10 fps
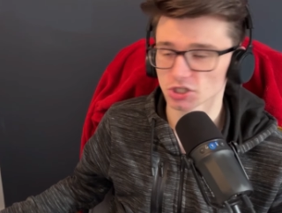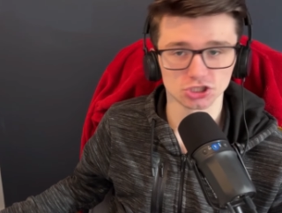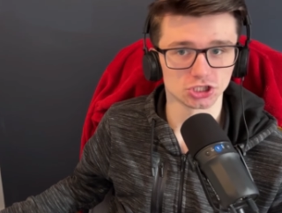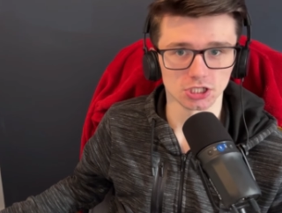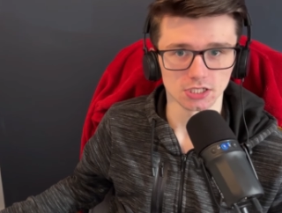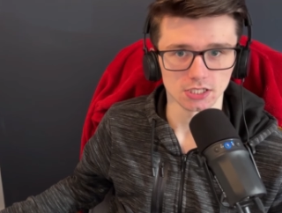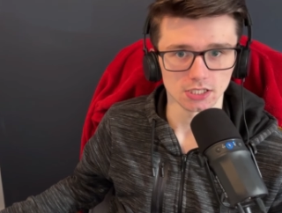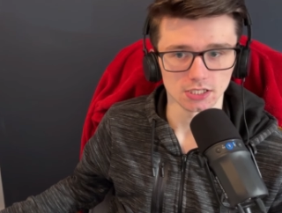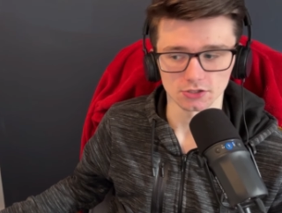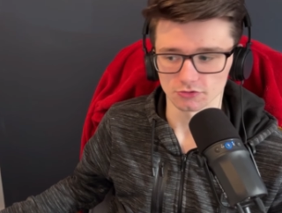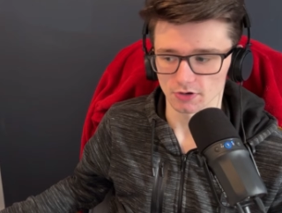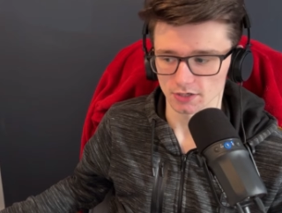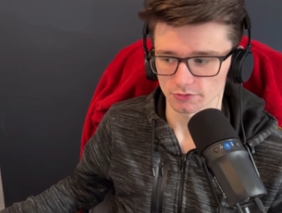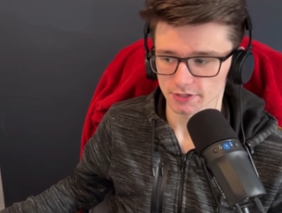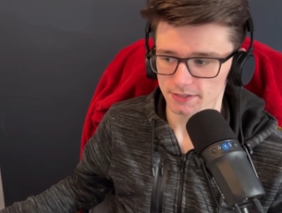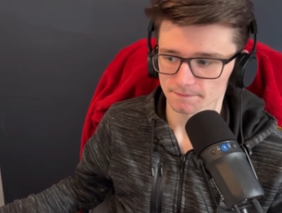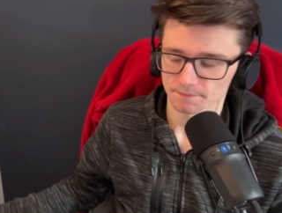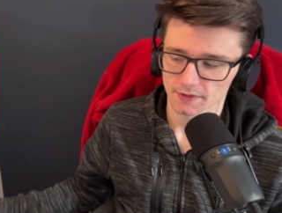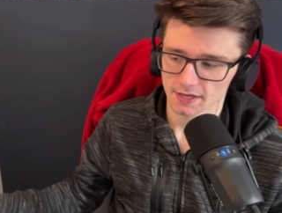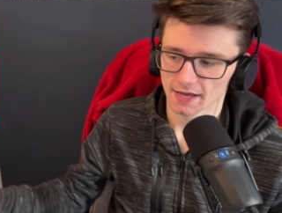Janine and Gregory,
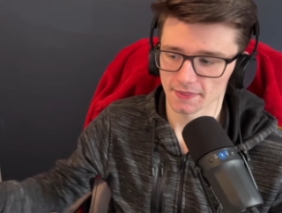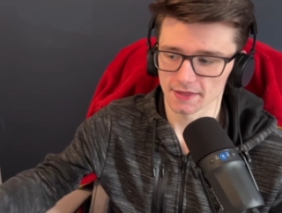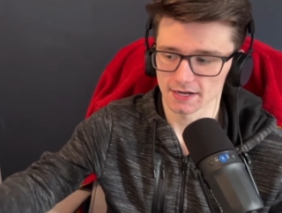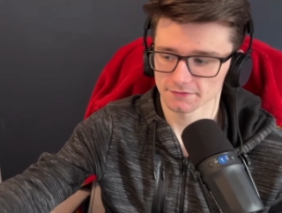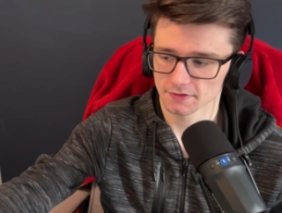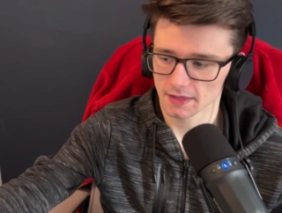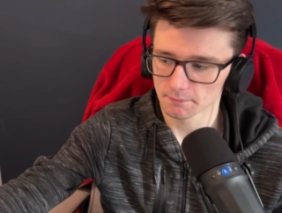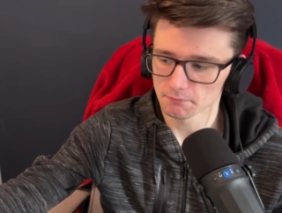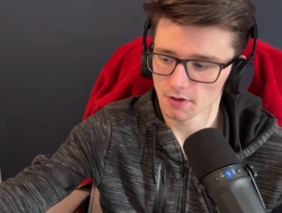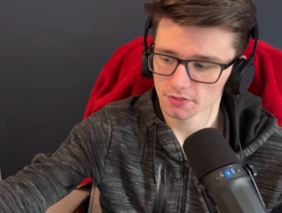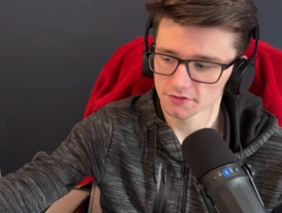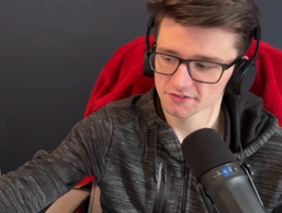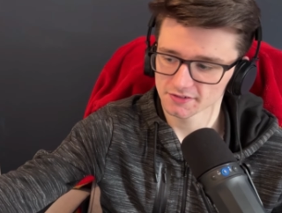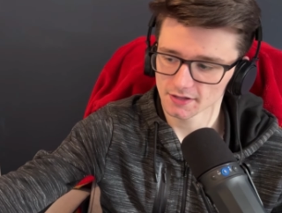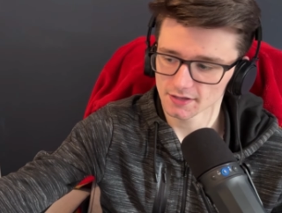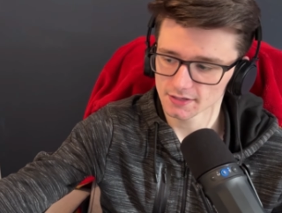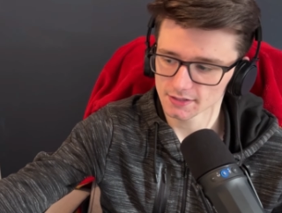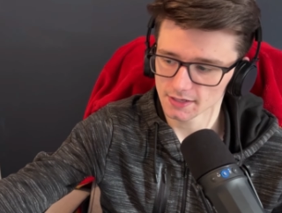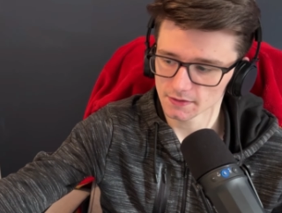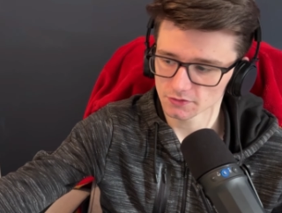and then after that Mother's
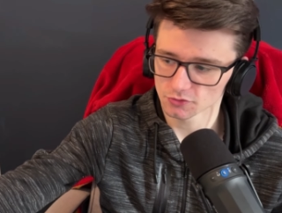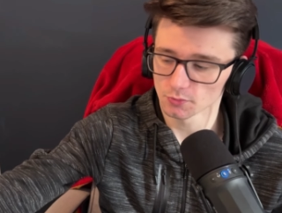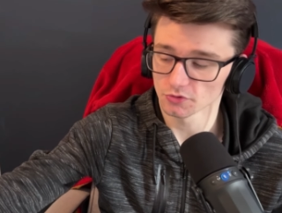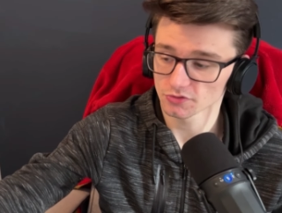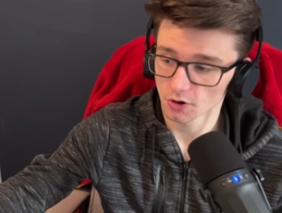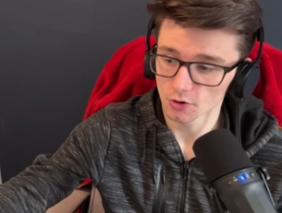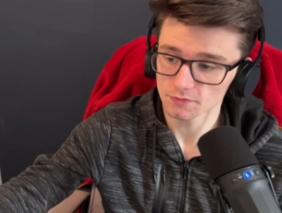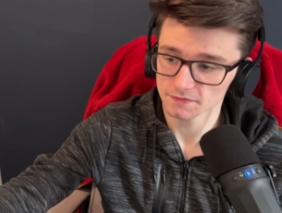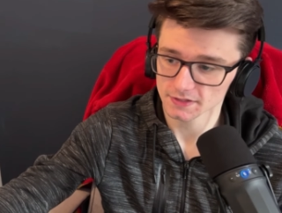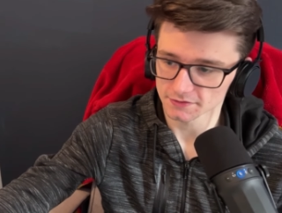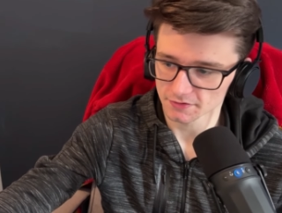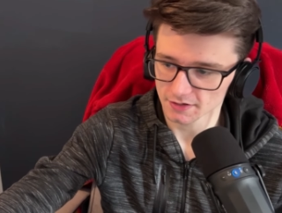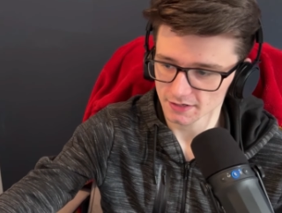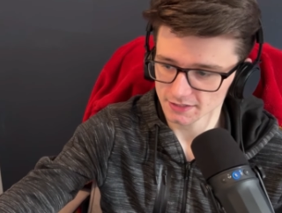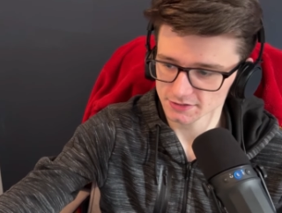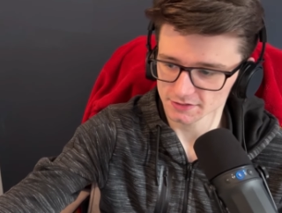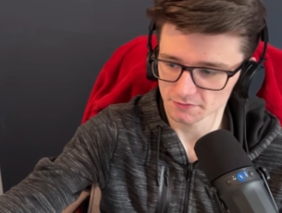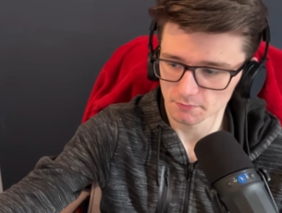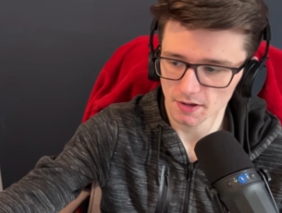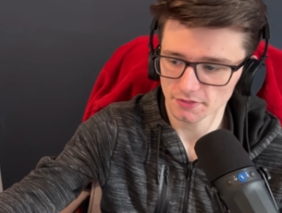Day, and then two more. So hopefully for actually
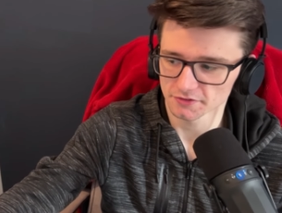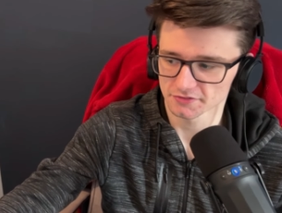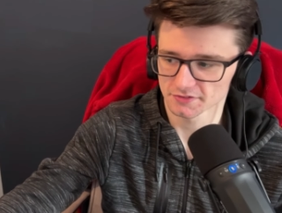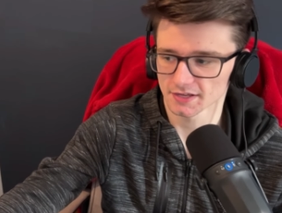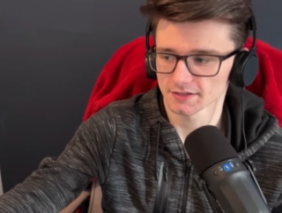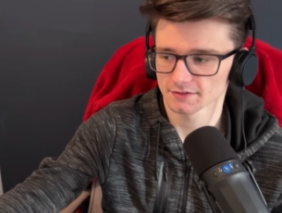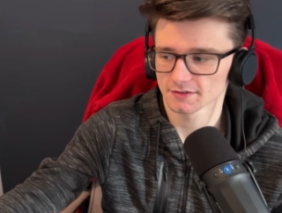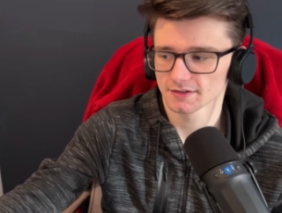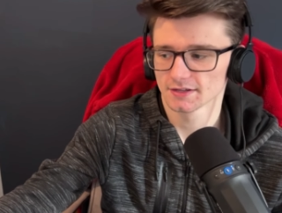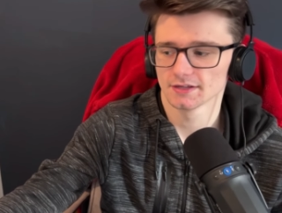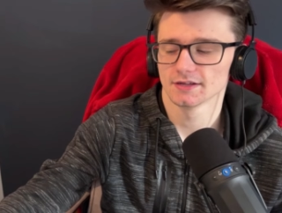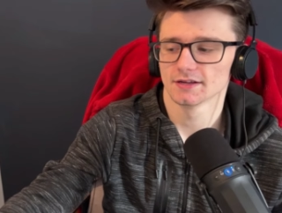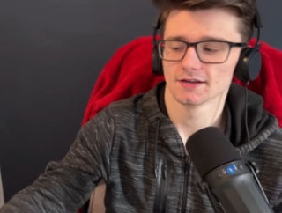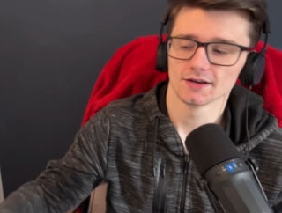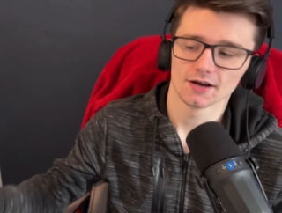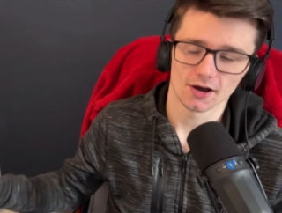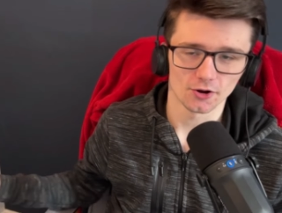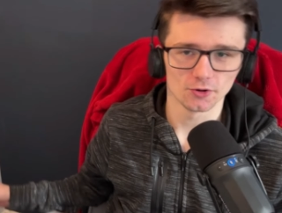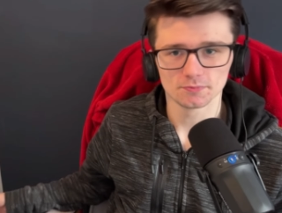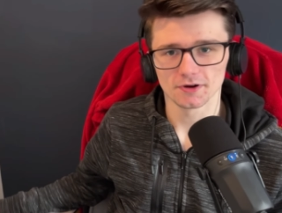for Mother's Day, I
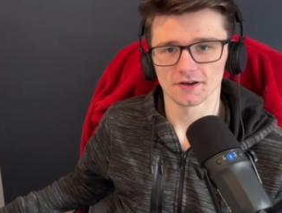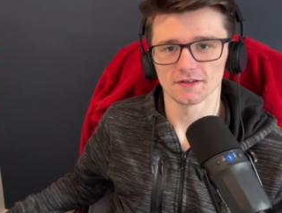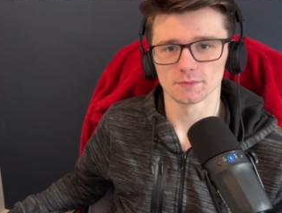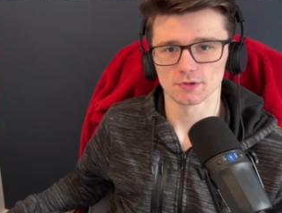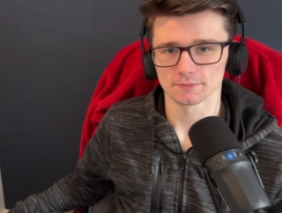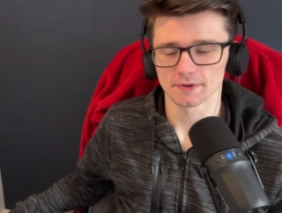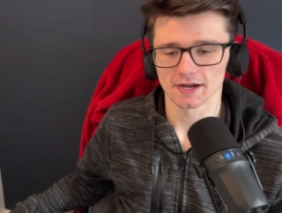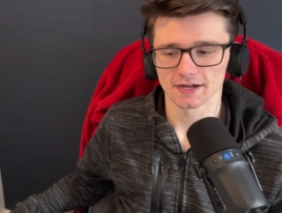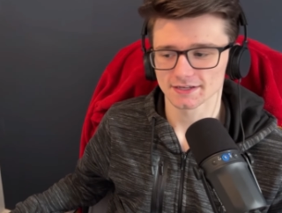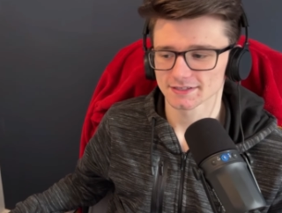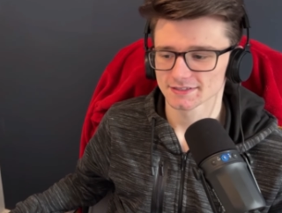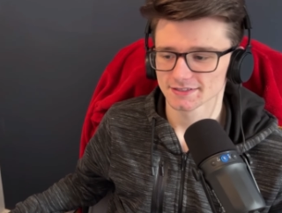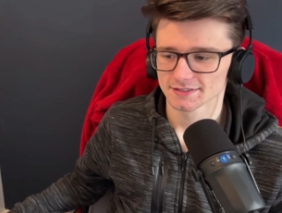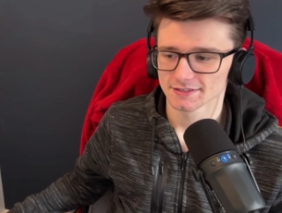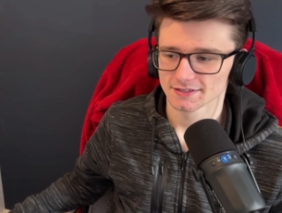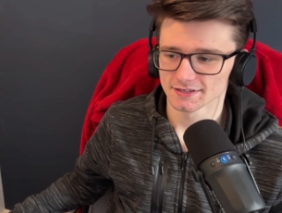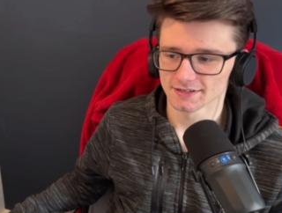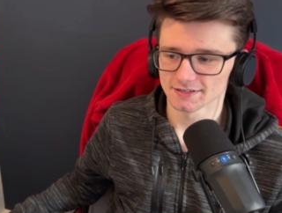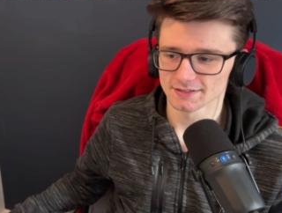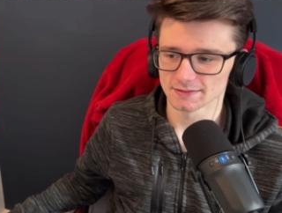hope uh, they bring back
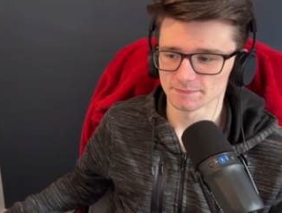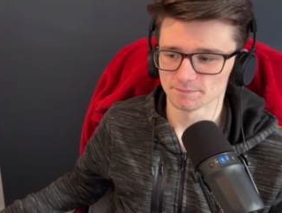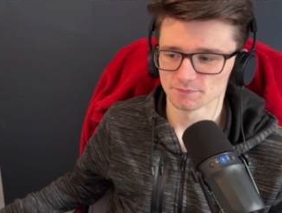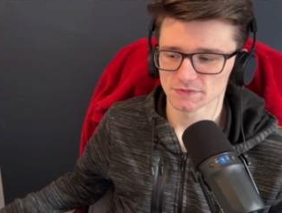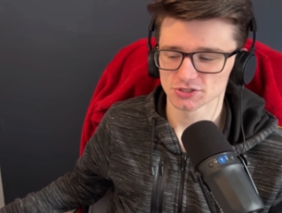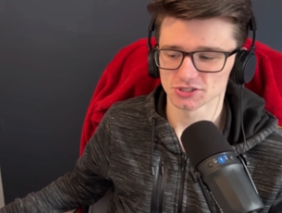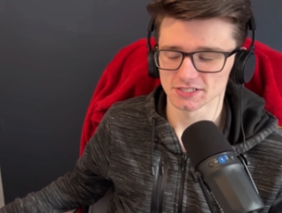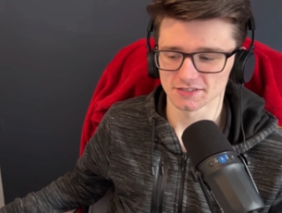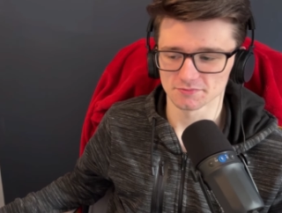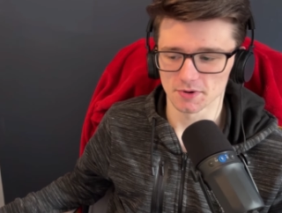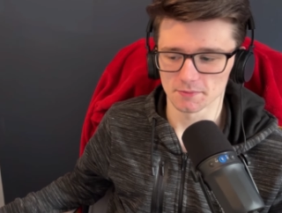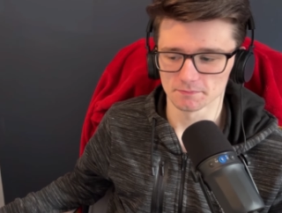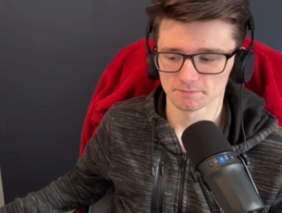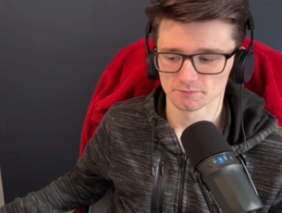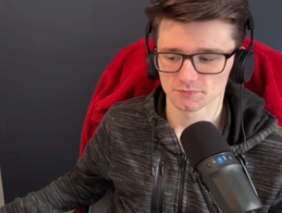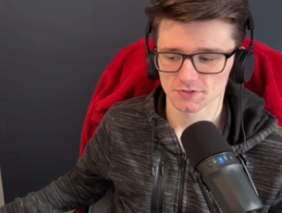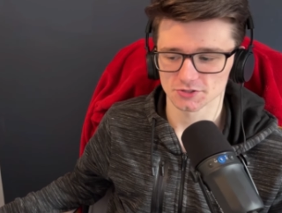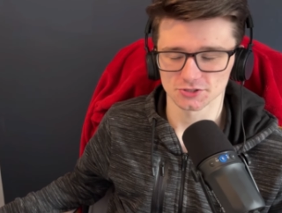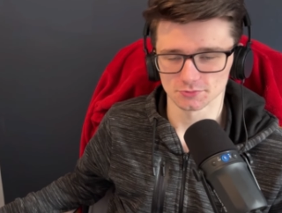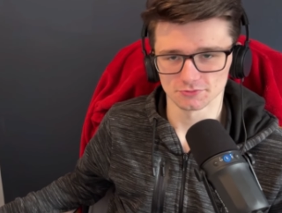um, Janine's mom
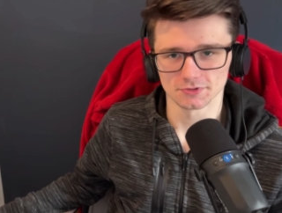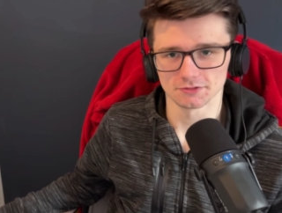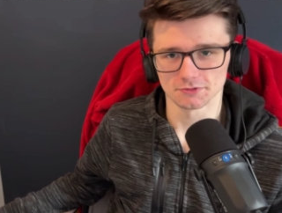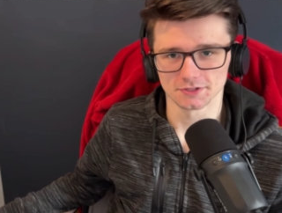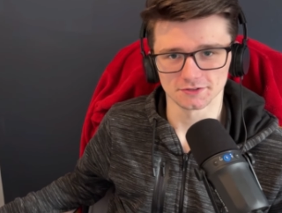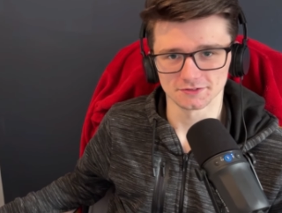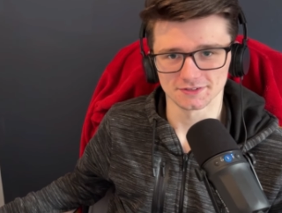because she was really really good